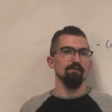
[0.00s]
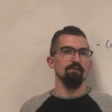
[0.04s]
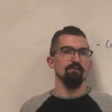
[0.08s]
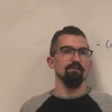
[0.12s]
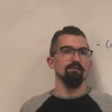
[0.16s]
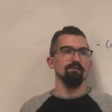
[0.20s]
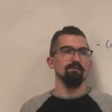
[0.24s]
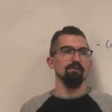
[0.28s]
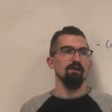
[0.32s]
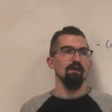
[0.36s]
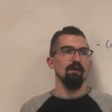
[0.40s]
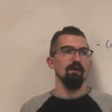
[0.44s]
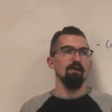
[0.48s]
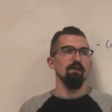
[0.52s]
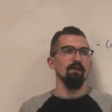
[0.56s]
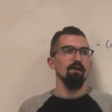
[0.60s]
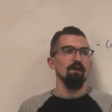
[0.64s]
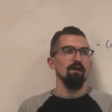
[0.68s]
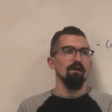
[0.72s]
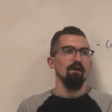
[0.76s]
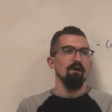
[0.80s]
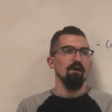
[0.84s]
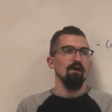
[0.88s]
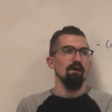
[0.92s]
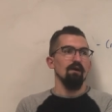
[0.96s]
on their side,
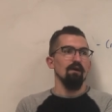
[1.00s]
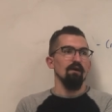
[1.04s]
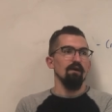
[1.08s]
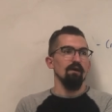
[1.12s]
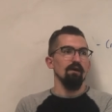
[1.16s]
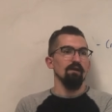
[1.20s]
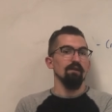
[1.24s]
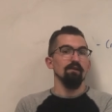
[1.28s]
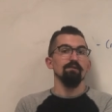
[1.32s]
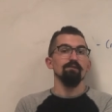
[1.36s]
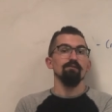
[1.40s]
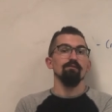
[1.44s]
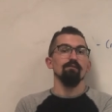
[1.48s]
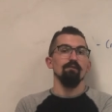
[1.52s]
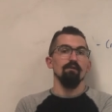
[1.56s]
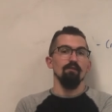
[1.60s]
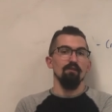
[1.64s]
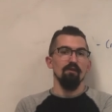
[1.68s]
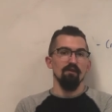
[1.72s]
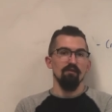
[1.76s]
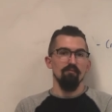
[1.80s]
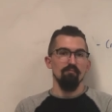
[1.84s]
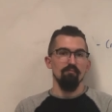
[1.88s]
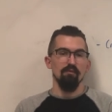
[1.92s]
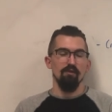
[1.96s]
and in turn a
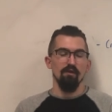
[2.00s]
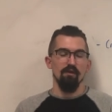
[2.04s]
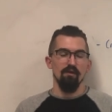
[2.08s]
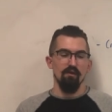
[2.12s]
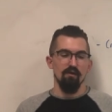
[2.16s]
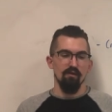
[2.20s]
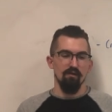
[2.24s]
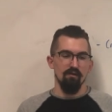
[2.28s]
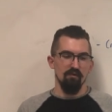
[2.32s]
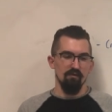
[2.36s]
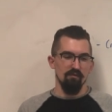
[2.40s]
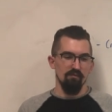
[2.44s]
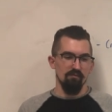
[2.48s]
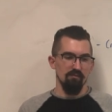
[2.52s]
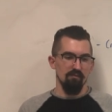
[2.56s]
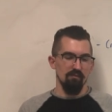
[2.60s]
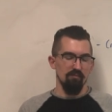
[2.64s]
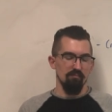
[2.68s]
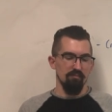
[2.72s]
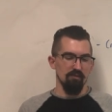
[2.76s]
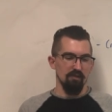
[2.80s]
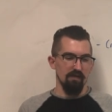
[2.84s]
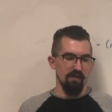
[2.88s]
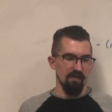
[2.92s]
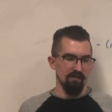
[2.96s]
lot
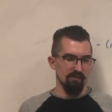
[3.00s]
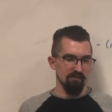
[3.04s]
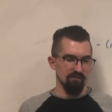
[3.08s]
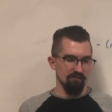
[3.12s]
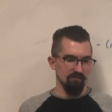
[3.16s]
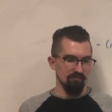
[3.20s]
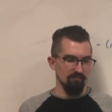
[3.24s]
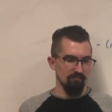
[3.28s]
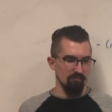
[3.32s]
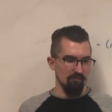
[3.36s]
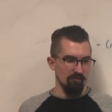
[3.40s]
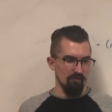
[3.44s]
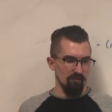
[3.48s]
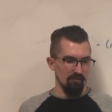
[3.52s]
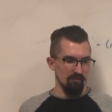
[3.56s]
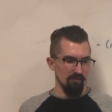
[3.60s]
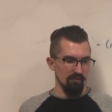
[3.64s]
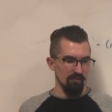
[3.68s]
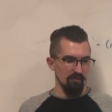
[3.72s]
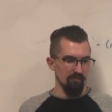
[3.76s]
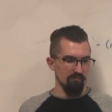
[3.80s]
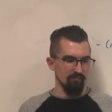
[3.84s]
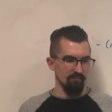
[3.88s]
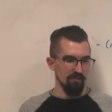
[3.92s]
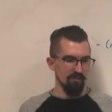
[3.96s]
of blacks who are,
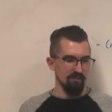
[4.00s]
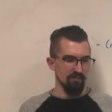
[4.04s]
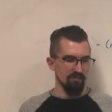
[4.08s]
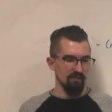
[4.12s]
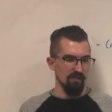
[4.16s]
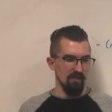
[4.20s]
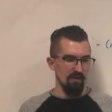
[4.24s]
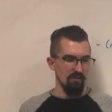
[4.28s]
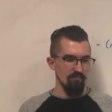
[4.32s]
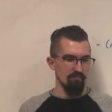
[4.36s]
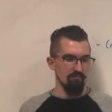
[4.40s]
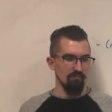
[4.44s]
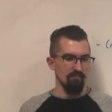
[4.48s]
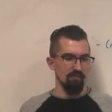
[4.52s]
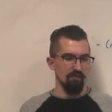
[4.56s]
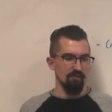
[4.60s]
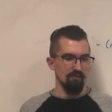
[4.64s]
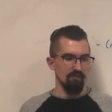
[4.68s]
at the time,